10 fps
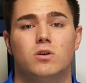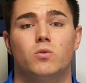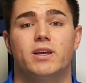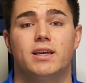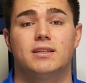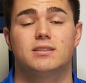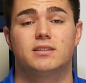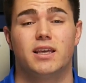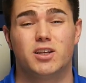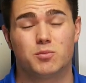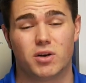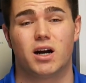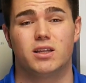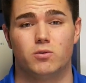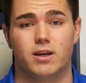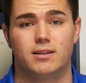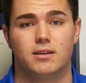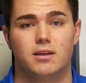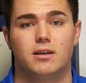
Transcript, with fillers: One way is to take your body weight,